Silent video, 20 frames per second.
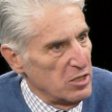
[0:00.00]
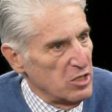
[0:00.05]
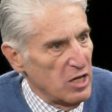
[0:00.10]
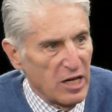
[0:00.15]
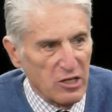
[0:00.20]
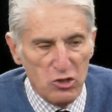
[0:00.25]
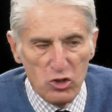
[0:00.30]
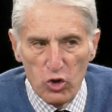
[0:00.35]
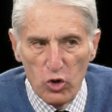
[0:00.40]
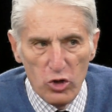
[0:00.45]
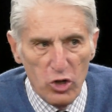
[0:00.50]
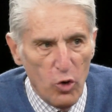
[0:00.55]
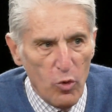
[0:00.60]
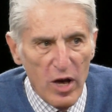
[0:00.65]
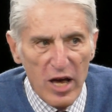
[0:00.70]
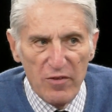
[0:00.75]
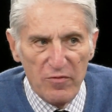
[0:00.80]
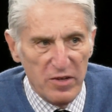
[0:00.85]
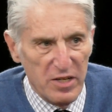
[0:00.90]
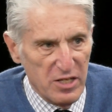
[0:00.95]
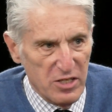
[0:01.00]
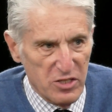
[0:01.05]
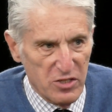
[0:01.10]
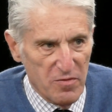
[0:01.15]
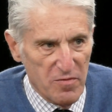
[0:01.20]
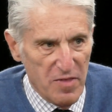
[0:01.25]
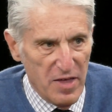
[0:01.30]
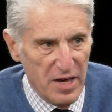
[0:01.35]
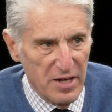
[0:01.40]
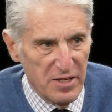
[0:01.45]
I saw no evidence
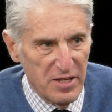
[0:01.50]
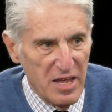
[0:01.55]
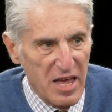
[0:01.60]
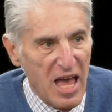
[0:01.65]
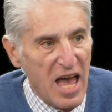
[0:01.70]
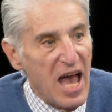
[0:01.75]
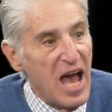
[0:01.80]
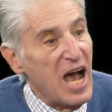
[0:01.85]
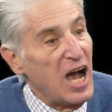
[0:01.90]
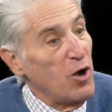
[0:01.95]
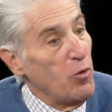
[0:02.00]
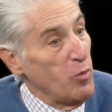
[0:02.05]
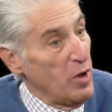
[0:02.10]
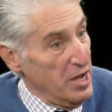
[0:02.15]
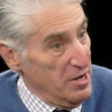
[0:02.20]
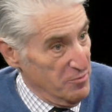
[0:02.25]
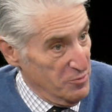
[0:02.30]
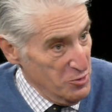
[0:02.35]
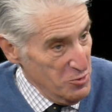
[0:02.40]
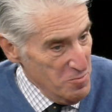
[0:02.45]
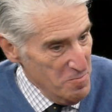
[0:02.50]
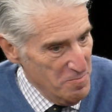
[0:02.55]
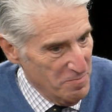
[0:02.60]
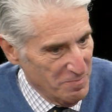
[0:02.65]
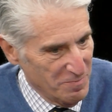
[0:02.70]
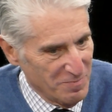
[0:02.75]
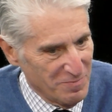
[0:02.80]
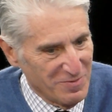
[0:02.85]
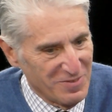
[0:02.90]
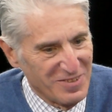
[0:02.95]
of that. However,
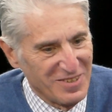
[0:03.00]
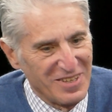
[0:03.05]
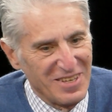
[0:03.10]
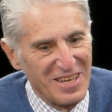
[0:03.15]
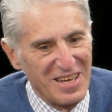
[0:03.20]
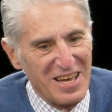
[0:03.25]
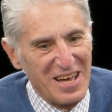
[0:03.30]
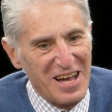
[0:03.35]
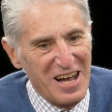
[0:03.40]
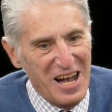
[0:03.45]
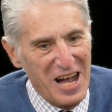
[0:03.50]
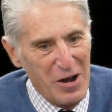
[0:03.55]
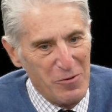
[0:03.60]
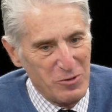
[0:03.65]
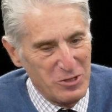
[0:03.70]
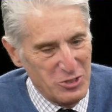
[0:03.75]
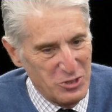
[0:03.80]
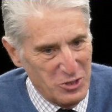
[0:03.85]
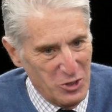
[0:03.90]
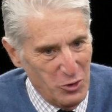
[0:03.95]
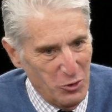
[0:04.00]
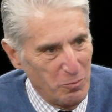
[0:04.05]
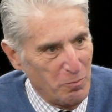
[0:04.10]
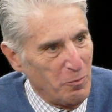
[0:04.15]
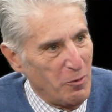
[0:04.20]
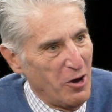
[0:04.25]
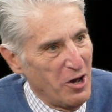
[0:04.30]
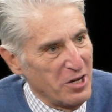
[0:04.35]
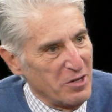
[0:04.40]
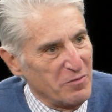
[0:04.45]
I was told
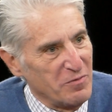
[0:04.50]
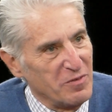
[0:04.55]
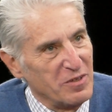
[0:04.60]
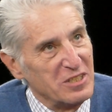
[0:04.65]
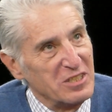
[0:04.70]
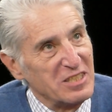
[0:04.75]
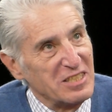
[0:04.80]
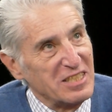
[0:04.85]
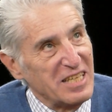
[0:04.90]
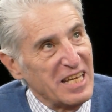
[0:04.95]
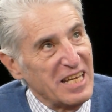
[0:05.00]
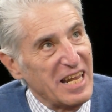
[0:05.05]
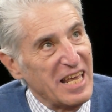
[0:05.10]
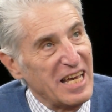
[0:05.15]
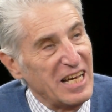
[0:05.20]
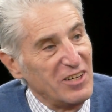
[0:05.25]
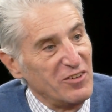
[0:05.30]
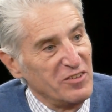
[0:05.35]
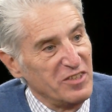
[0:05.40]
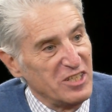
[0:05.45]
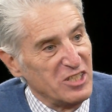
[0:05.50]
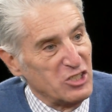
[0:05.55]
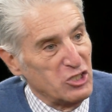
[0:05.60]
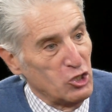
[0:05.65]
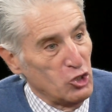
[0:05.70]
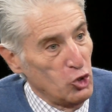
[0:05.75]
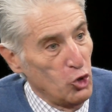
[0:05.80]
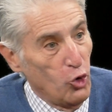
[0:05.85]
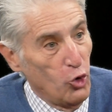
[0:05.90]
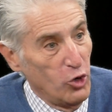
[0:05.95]
part of St. Helena's
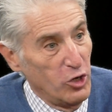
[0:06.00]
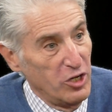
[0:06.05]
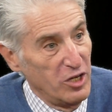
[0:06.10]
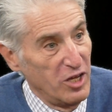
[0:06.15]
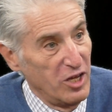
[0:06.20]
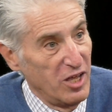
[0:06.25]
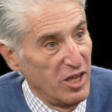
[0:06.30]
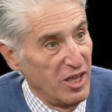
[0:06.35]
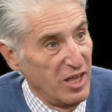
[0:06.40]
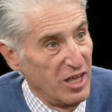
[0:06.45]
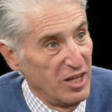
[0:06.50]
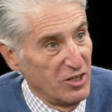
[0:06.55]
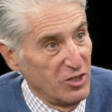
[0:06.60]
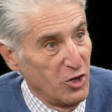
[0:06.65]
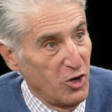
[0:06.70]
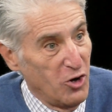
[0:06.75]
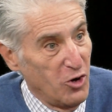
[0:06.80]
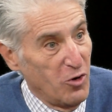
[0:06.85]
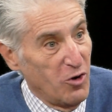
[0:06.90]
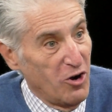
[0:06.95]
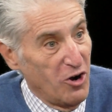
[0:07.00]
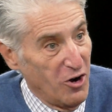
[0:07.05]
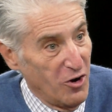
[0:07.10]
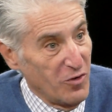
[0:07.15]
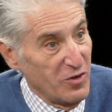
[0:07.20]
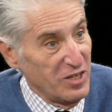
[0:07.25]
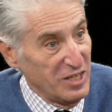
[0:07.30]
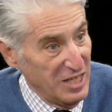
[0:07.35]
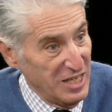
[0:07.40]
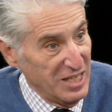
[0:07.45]
law
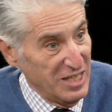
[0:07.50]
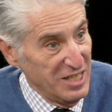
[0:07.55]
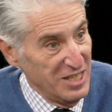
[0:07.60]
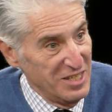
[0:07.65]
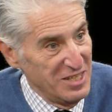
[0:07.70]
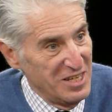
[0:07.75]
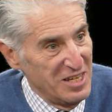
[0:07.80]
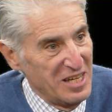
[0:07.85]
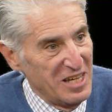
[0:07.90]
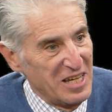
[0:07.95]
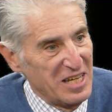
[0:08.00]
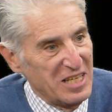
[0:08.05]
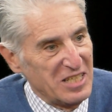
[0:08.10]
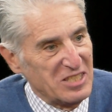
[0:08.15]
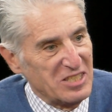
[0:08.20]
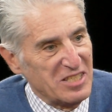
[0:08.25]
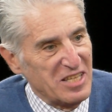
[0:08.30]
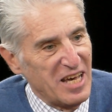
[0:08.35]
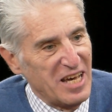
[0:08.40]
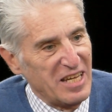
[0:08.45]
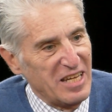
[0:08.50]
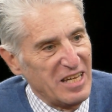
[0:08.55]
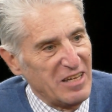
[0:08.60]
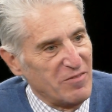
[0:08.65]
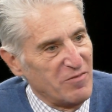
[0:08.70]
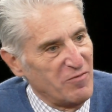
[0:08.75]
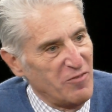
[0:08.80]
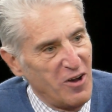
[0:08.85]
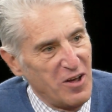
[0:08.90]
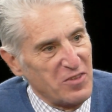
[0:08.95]
L-R-R-E, is that
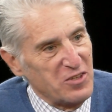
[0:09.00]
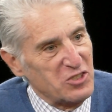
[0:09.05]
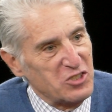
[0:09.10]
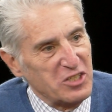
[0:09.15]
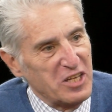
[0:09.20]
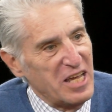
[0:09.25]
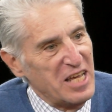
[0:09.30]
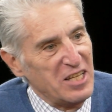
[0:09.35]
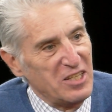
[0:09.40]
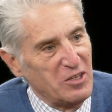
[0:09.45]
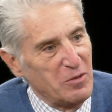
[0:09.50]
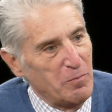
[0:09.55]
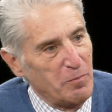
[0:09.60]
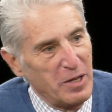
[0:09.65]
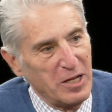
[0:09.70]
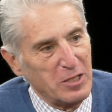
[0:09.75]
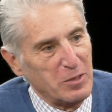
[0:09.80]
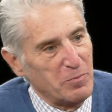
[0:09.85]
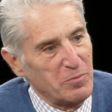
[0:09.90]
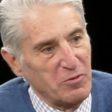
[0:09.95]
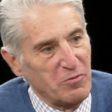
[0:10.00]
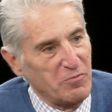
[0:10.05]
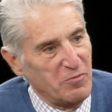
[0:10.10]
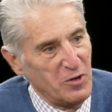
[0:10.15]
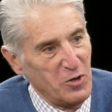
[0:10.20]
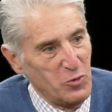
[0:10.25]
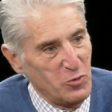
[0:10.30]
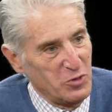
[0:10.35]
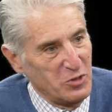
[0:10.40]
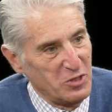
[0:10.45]
if Father Scanlon picked up the
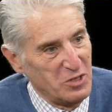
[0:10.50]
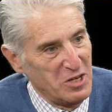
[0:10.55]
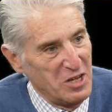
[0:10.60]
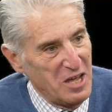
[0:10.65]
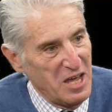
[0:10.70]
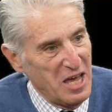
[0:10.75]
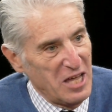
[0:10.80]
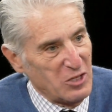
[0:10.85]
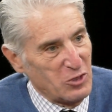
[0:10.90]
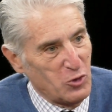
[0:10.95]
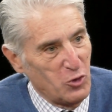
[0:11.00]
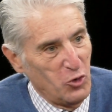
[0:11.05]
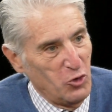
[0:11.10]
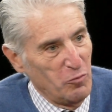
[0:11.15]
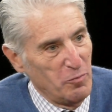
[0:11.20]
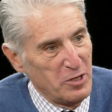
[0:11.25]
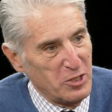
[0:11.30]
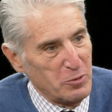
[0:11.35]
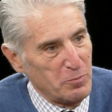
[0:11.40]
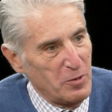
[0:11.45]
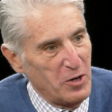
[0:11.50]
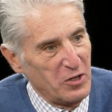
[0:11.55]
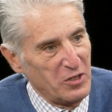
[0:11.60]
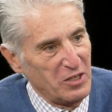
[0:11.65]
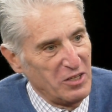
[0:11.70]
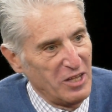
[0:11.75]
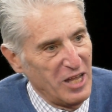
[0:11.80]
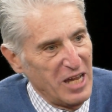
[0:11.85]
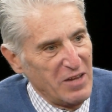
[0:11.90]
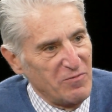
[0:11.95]
phone and called
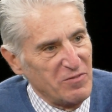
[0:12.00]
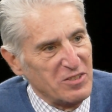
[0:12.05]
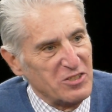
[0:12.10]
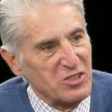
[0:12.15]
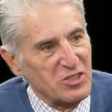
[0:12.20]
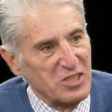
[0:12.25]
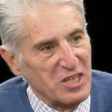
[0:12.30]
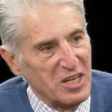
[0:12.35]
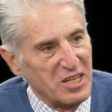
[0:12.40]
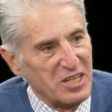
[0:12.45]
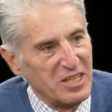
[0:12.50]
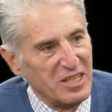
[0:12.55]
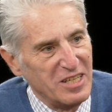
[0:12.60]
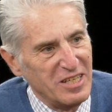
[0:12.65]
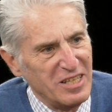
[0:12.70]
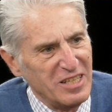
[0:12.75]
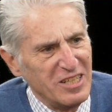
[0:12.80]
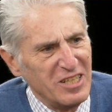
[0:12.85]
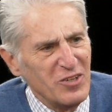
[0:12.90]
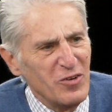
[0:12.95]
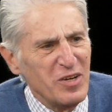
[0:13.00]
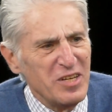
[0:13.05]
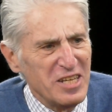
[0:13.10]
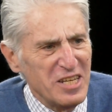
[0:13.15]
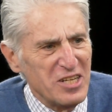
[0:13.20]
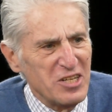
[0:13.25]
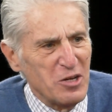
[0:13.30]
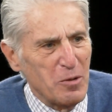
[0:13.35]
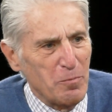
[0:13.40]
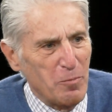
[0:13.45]
Metropolitan Life and said, you know, I need
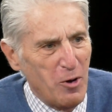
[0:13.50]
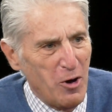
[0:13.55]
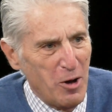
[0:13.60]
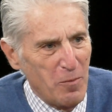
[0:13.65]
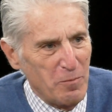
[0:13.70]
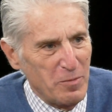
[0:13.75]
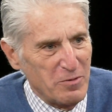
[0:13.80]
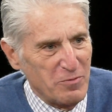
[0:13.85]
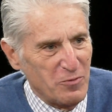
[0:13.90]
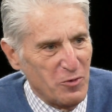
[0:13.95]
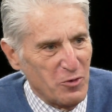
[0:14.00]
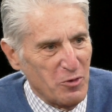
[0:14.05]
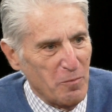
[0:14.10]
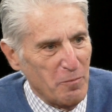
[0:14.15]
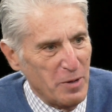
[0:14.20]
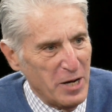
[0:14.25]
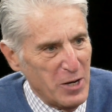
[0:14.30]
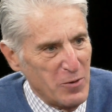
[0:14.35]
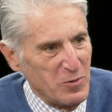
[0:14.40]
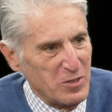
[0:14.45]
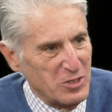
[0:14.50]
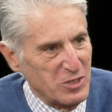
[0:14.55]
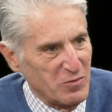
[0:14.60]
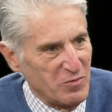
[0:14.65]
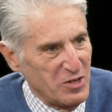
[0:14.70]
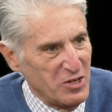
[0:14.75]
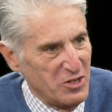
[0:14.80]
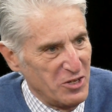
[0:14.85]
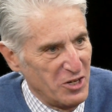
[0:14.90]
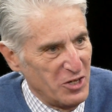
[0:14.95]
an apartment for the parents of
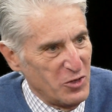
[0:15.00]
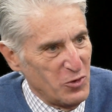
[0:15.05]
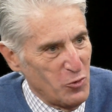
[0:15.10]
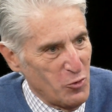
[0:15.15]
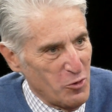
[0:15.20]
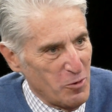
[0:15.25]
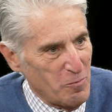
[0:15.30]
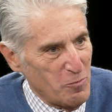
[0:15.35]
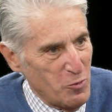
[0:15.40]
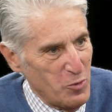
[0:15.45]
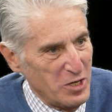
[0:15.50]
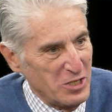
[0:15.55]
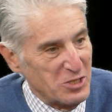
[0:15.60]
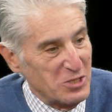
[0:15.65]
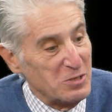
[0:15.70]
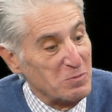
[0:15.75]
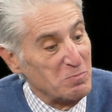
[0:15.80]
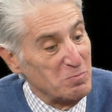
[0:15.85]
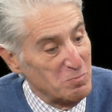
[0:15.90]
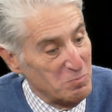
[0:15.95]
a nun or a priest,